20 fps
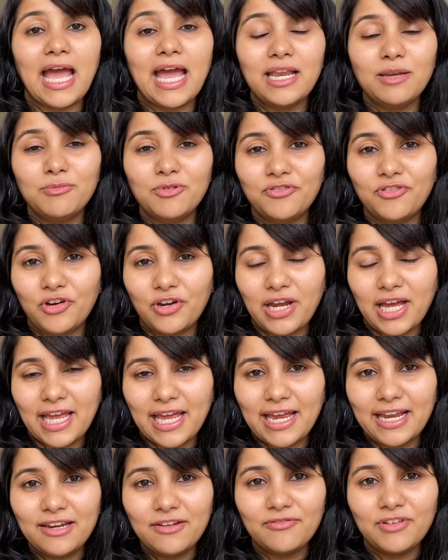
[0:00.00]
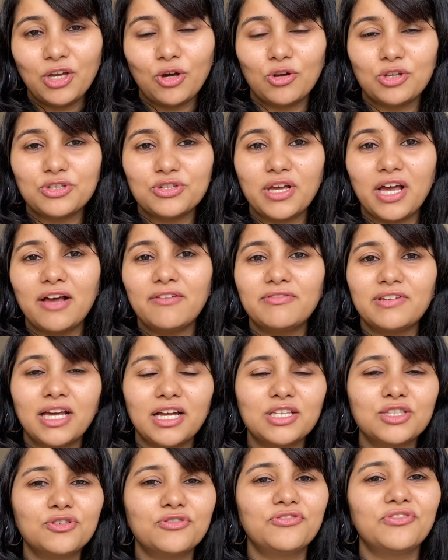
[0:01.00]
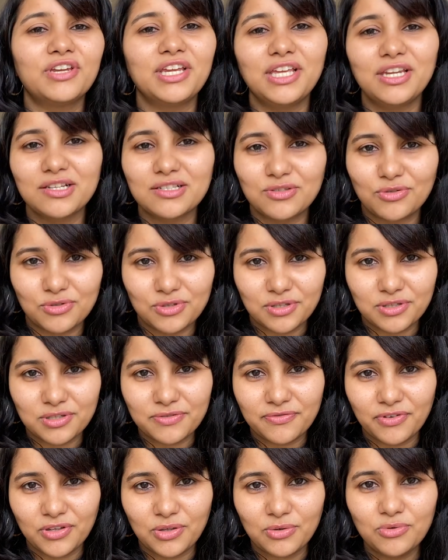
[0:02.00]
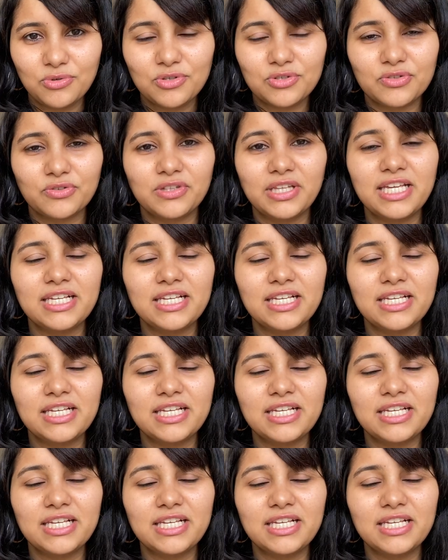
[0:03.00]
And before I end, we also have tons of free resources for you. So